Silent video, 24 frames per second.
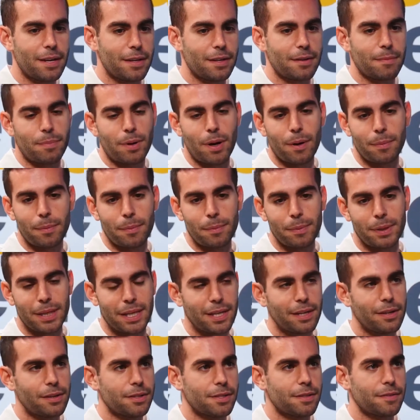and probably
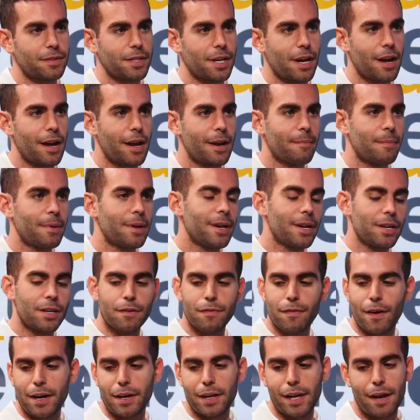years of time,
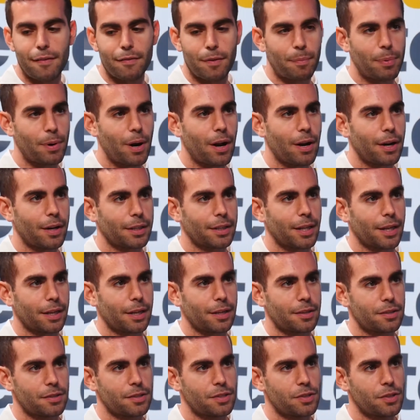you finally have a product that
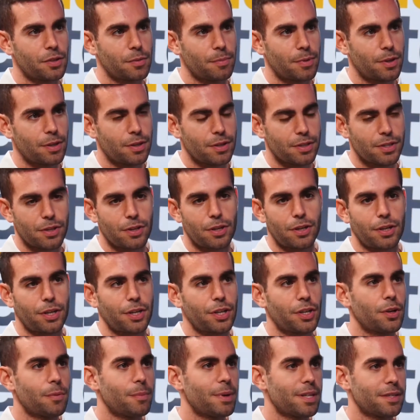consumers or
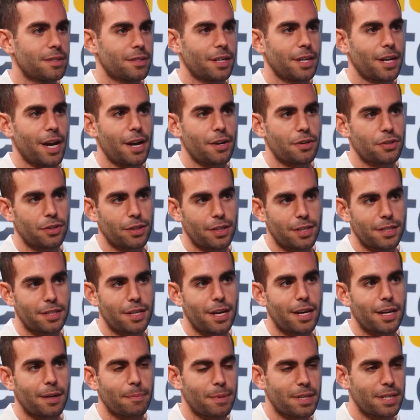humans can actually
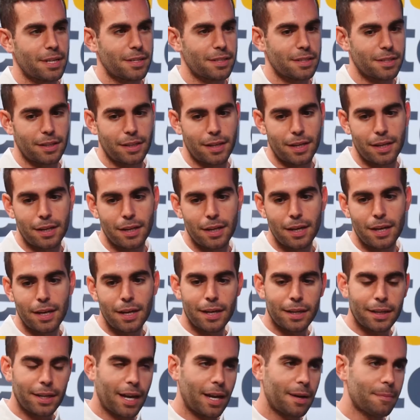take medicinally.
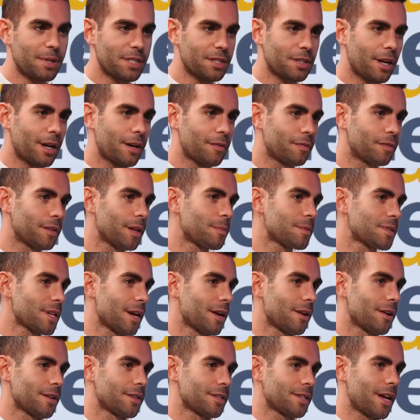Cannabis kind of flips
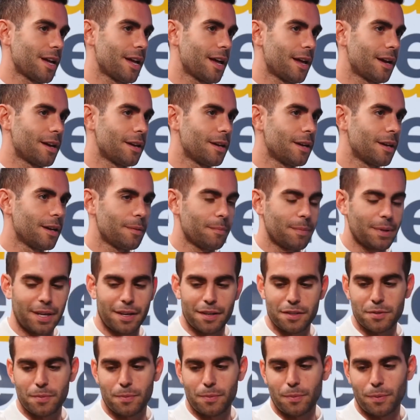that on its head
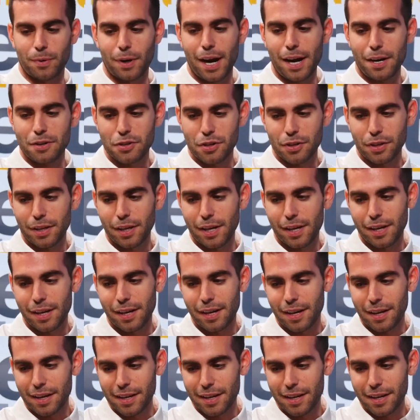because we're actually